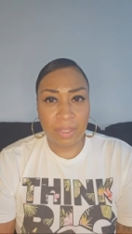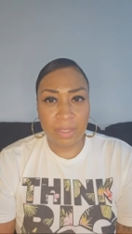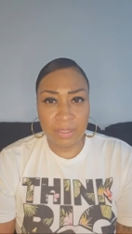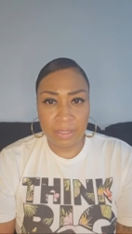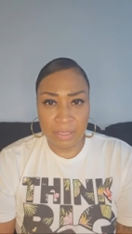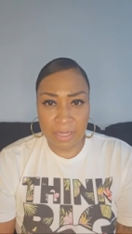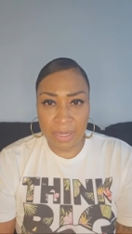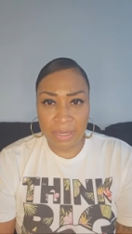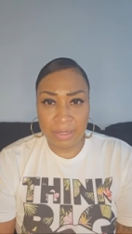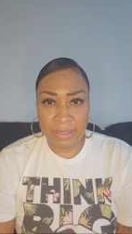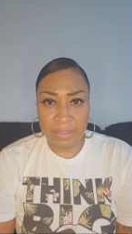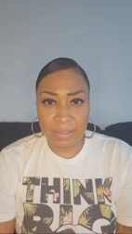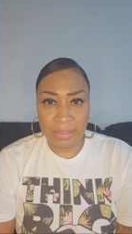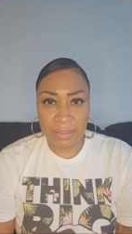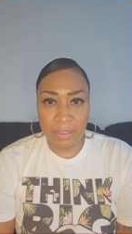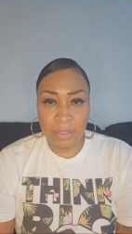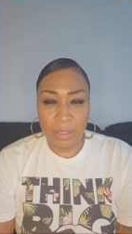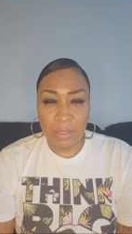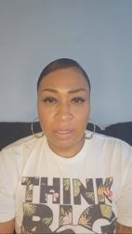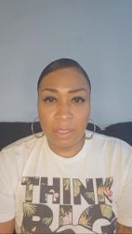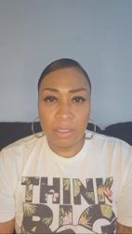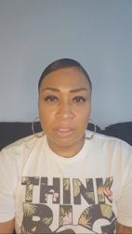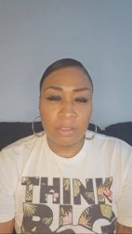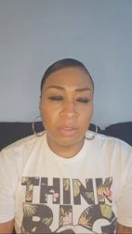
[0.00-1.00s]
Got it?
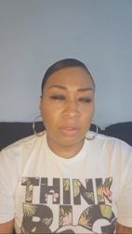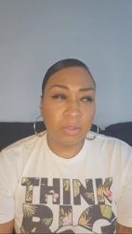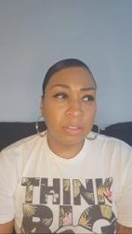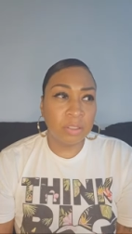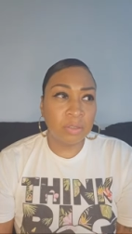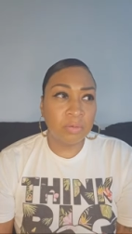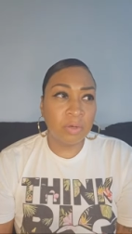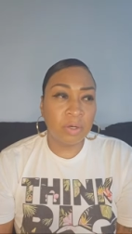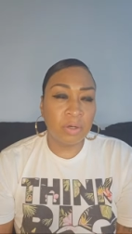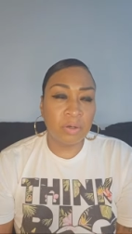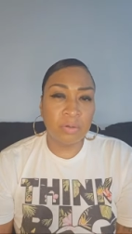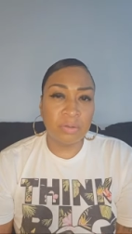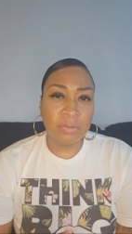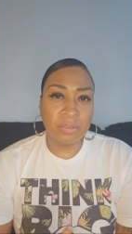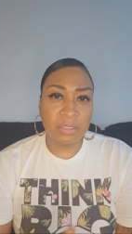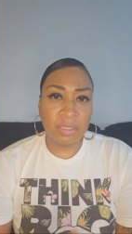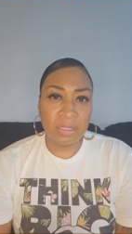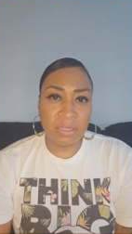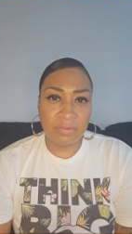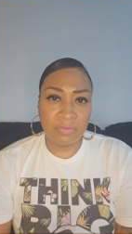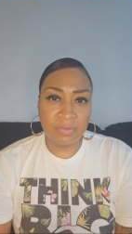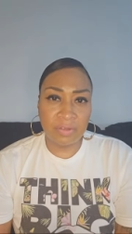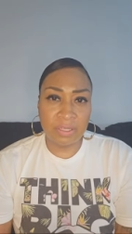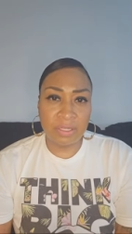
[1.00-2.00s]
The only one who's
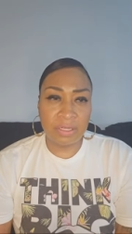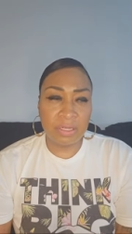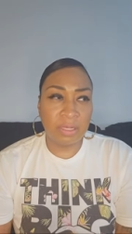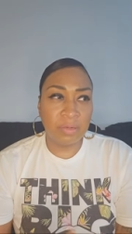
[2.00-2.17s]
living